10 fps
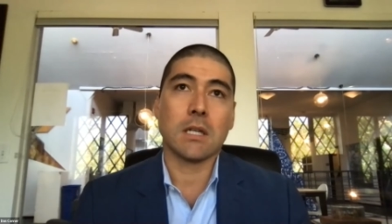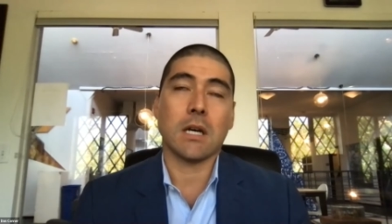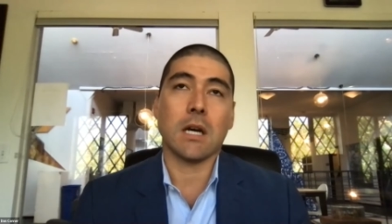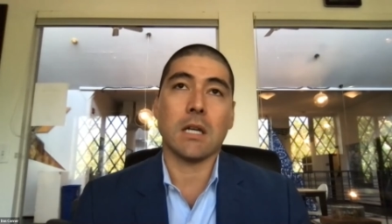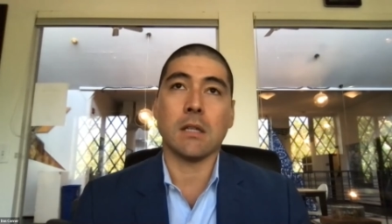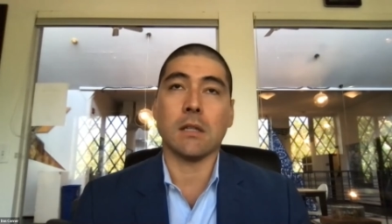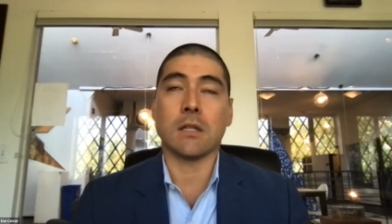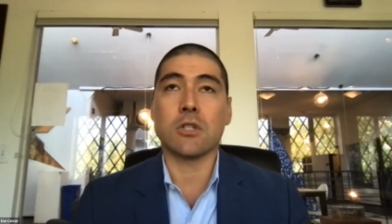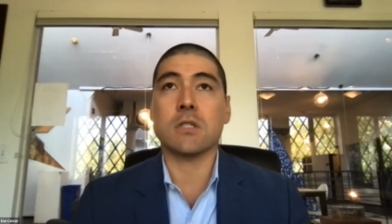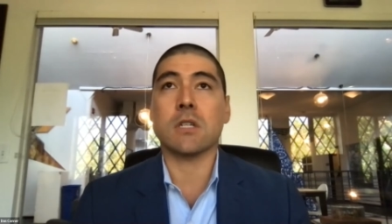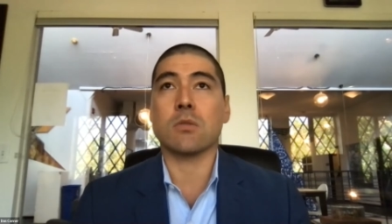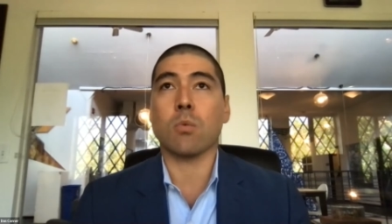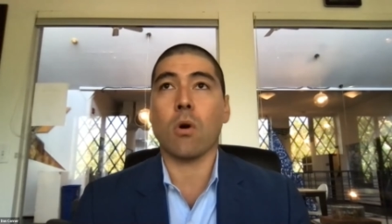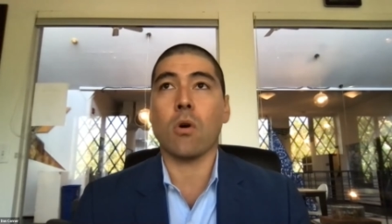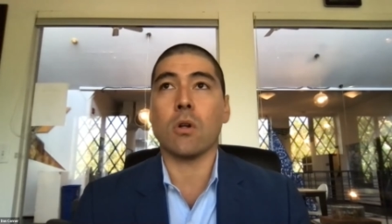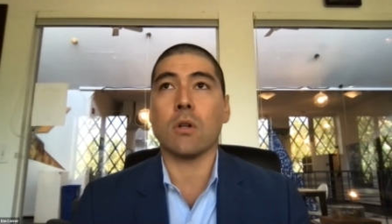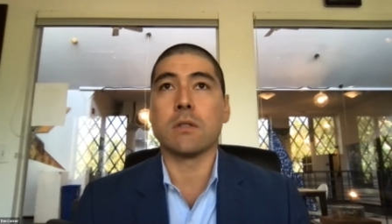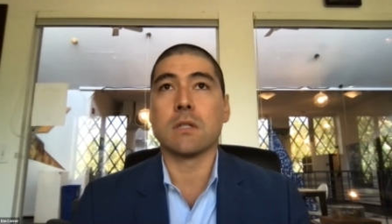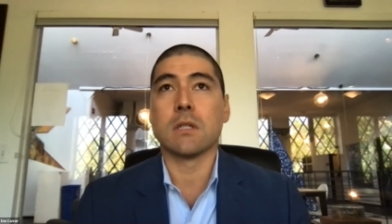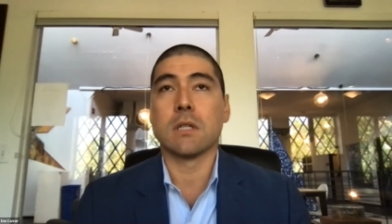in the logistics world
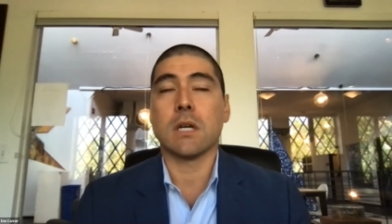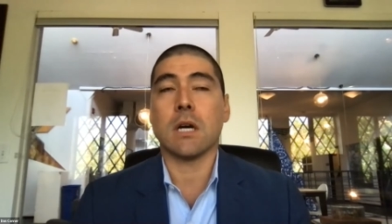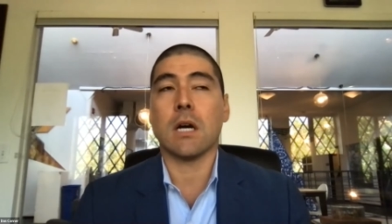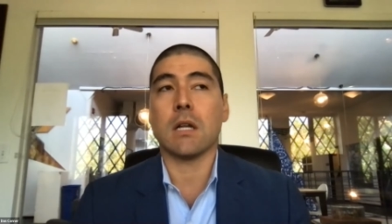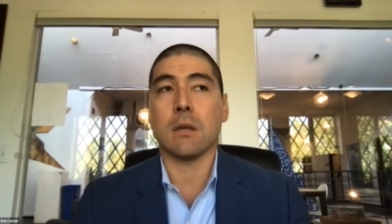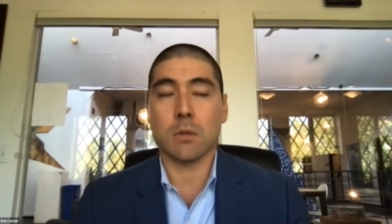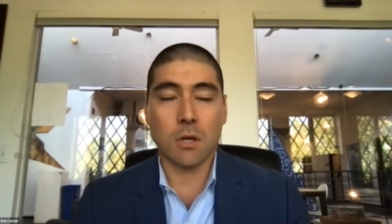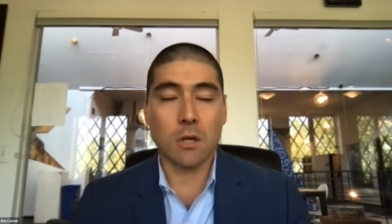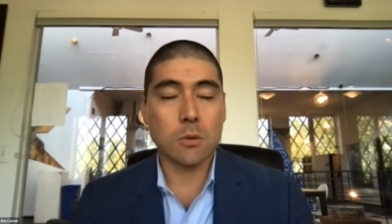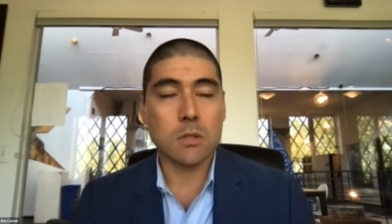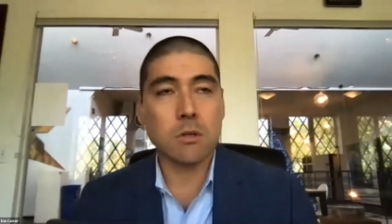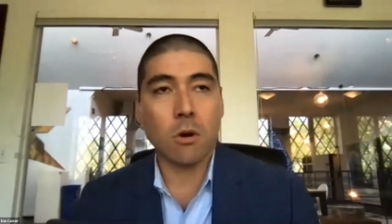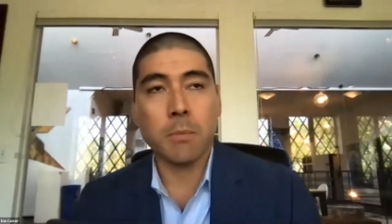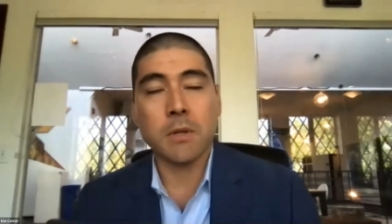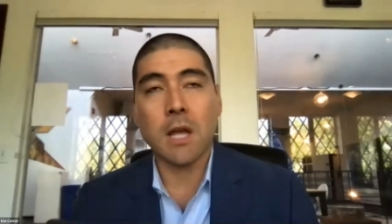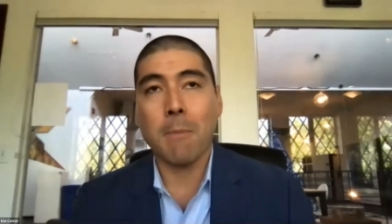that was also a startup at that